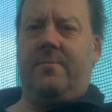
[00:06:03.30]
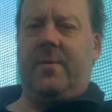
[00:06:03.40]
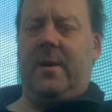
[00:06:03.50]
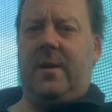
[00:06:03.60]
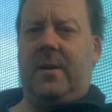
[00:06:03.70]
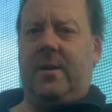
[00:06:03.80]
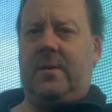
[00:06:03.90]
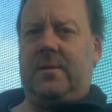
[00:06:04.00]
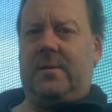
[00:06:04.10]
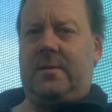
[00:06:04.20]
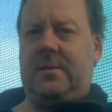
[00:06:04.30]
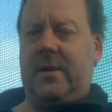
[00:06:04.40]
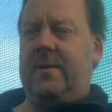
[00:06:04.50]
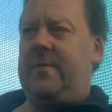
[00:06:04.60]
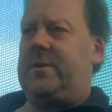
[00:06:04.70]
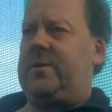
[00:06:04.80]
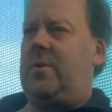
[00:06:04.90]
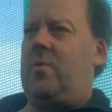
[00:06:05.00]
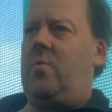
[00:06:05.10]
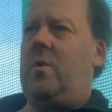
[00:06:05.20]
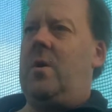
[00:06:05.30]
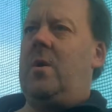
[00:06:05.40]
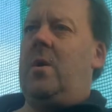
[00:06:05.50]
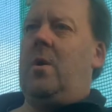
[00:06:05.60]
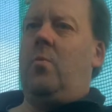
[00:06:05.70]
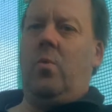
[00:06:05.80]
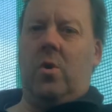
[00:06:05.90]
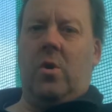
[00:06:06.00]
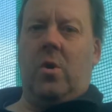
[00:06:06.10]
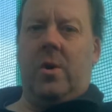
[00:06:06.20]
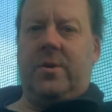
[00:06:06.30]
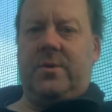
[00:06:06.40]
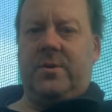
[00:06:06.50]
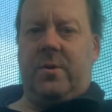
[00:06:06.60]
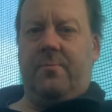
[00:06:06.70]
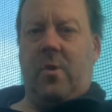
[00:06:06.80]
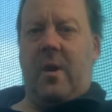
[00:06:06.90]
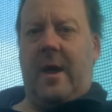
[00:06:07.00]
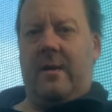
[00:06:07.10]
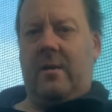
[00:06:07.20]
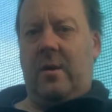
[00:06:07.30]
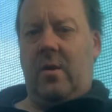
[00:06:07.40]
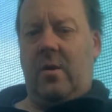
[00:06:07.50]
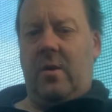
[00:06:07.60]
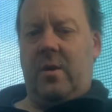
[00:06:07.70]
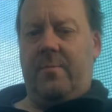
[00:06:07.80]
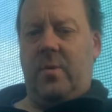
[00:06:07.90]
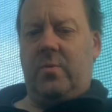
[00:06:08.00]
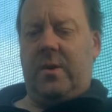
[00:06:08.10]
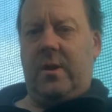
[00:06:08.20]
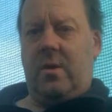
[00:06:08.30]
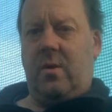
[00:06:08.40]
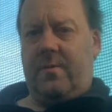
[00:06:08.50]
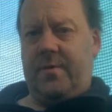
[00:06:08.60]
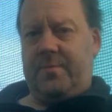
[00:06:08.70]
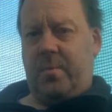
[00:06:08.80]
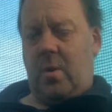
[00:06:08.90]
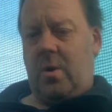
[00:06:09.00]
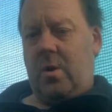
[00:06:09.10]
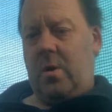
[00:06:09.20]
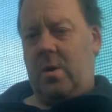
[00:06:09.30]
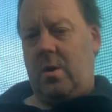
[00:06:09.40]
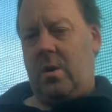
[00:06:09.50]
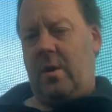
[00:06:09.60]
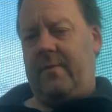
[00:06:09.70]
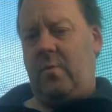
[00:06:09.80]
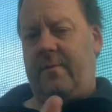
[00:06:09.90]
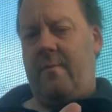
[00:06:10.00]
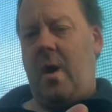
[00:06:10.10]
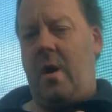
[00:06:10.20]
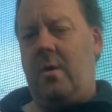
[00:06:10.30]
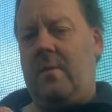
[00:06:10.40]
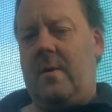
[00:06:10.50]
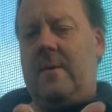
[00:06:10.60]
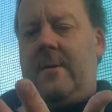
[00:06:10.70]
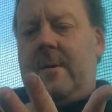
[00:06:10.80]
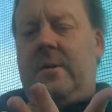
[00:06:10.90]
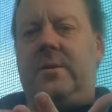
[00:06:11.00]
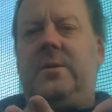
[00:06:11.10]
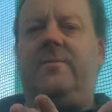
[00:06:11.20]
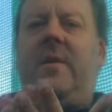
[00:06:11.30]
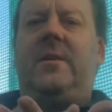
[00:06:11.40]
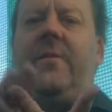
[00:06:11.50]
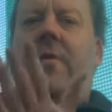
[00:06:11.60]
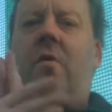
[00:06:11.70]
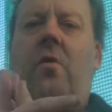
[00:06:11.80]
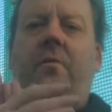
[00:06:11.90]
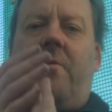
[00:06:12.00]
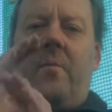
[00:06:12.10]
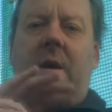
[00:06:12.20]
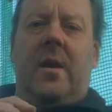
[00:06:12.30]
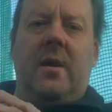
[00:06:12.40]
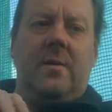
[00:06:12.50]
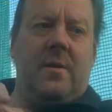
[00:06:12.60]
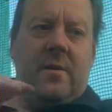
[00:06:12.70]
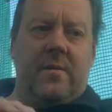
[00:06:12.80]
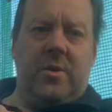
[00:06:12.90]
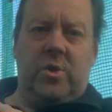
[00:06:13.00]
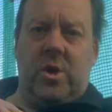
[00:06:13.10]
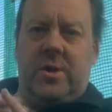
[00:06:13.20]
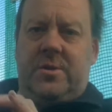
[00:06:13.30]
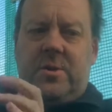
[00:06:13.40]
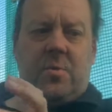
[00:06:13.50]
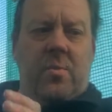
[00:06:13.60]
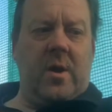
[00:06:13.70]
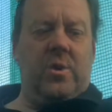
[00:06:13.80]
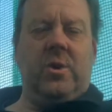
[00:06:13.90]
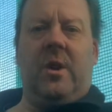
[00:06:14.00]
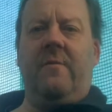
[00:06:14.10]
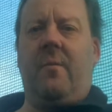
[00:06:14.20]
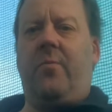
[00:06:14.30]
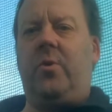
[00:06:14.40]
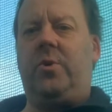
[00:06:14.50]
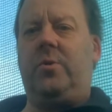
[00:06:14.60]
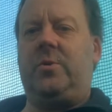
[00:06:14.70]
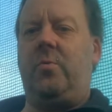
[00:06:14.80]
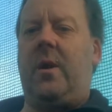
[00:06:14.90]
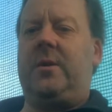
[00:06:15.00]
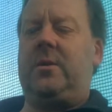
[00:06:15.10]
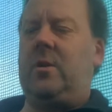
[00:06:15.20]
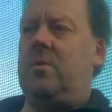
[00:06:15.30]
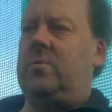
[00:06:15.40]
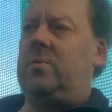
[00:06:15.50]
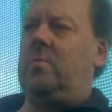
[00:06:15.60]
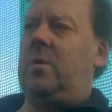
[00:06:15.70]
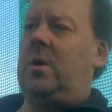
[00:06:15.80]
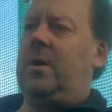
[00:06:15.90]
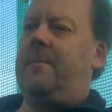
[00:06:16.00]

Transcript: be delivered to work colleagues, because I'm not allowed in the building office block. I have to work from home, so it's very difficult for me this year to actually give my produce away to the girls at work,